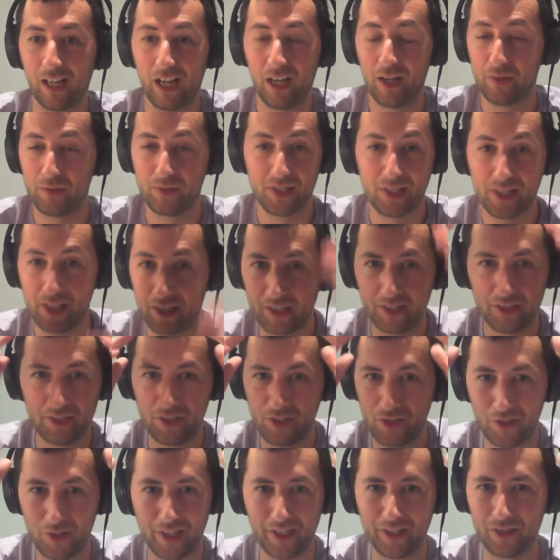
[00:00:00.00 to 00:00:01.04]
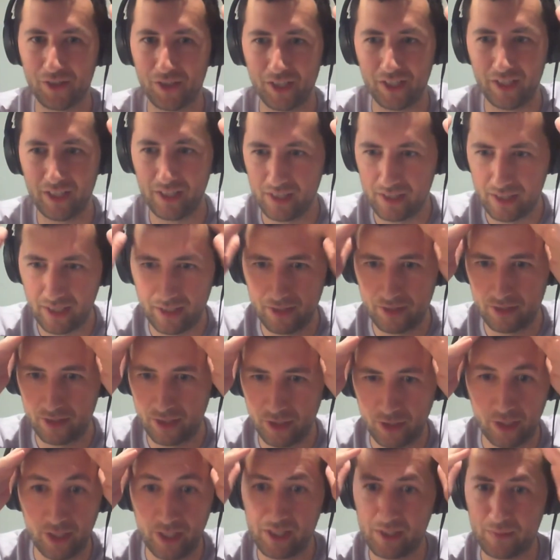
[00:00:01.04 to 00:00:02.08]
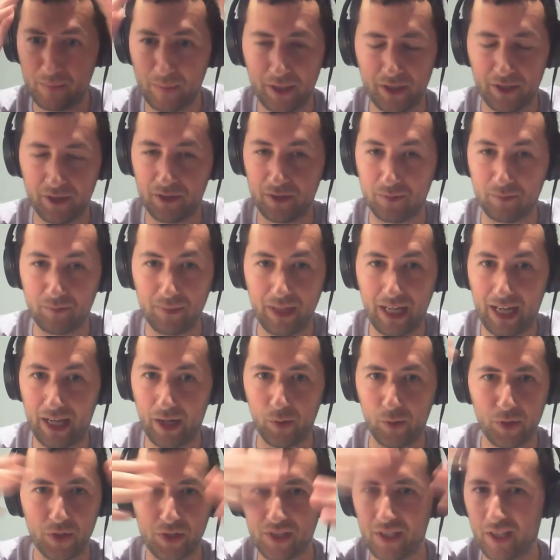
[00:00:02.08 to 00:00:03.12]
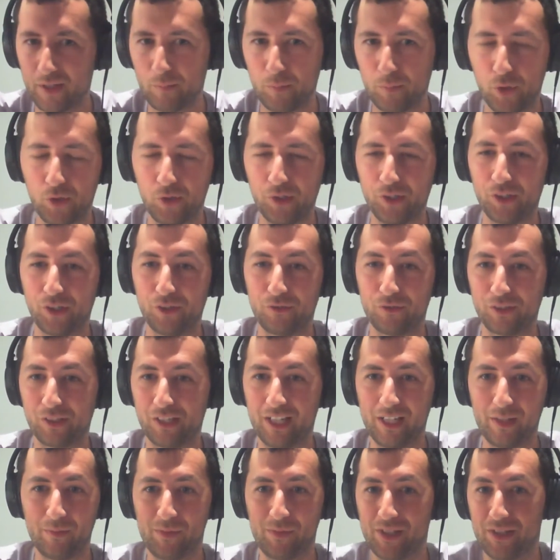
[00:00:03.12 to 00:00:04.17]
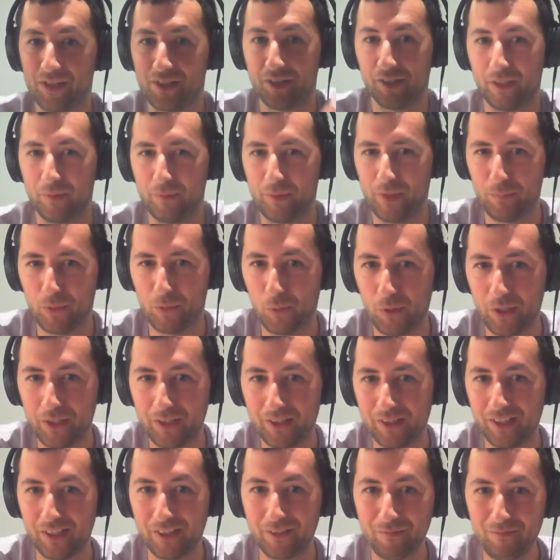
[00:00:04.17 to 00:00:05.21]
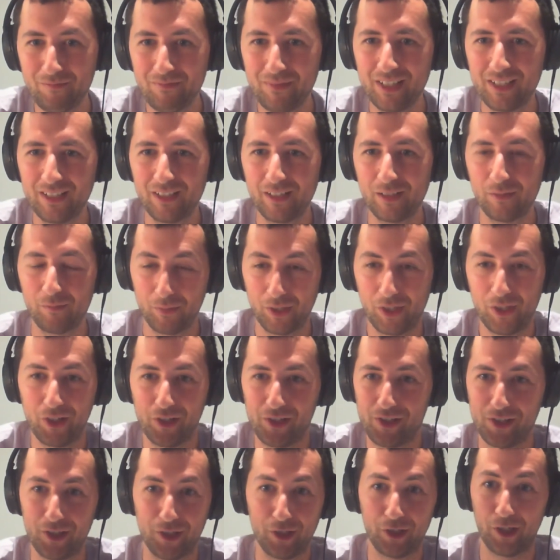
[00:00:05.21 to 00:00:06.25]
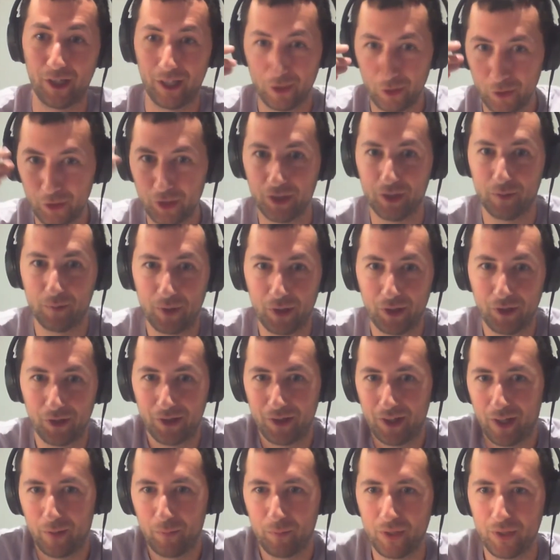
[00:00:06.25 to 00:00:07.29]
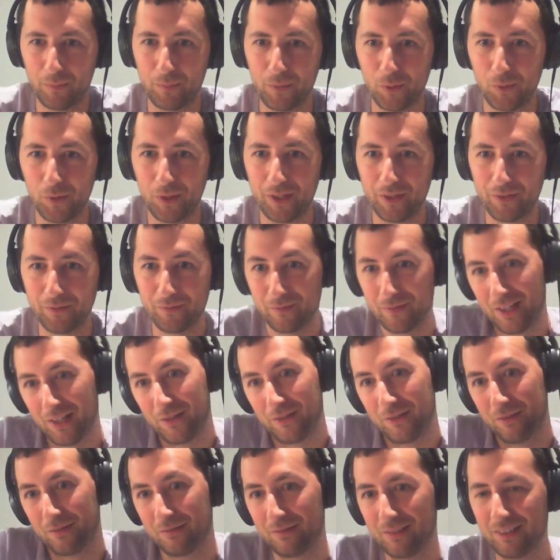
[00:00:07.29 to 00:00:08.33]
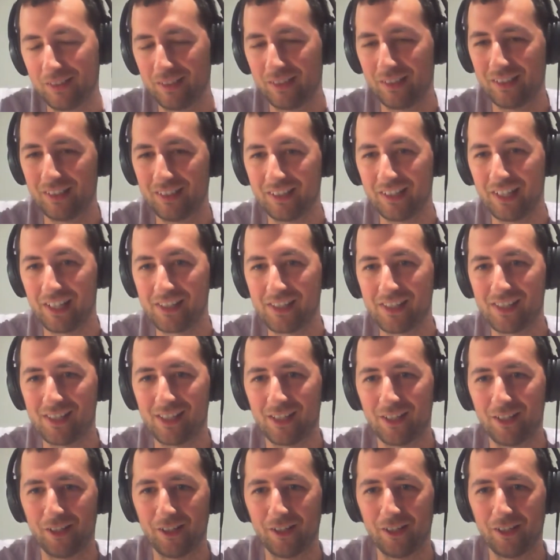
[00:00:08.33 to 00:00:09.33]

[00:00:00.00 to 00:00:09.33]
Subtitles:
I study the strategies, and, I spend hours like poring over games until I'm number 1 again. Because, I look in the mirror and I'm number 1, and that's